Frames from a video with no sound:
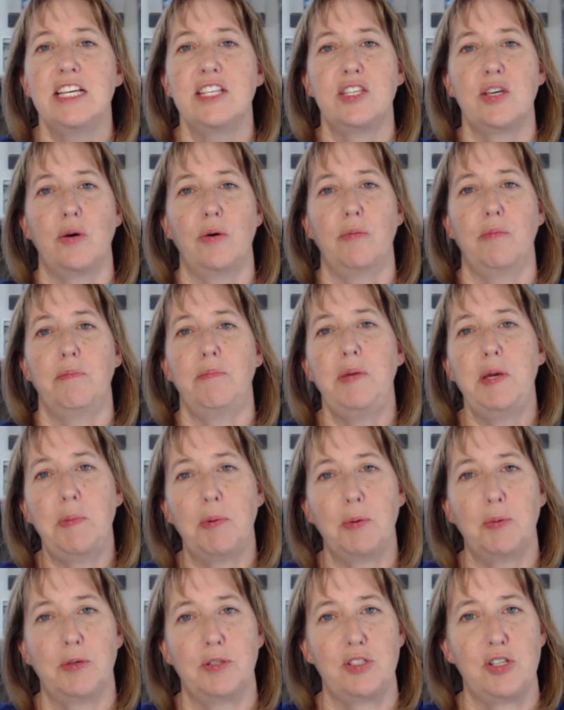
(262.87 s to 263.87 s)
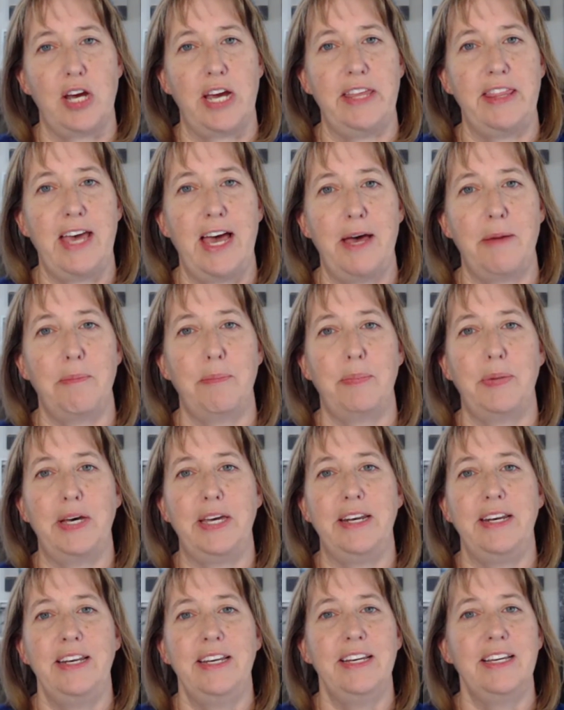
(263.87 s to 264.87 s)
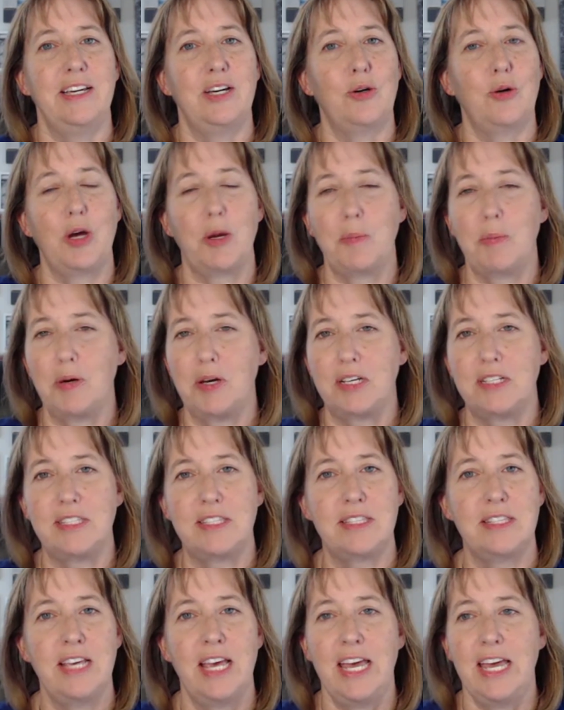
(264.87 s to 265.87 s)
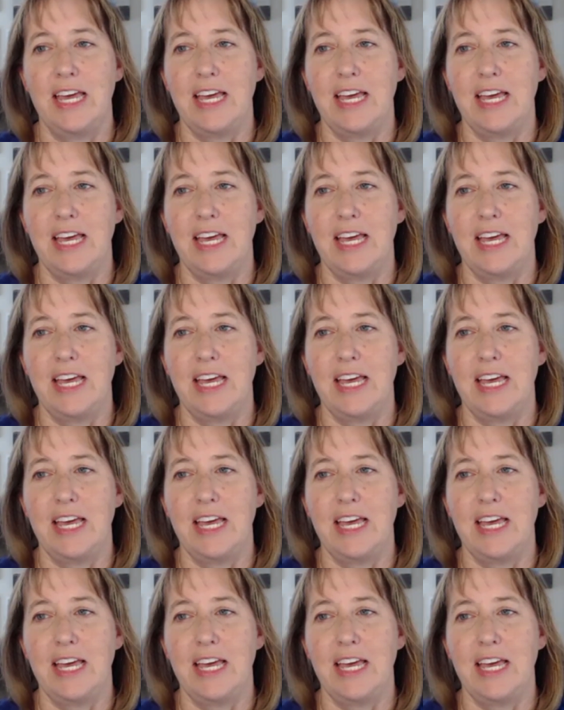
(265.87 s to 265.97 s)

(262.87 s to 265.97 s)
So people will try that, but QuickBooks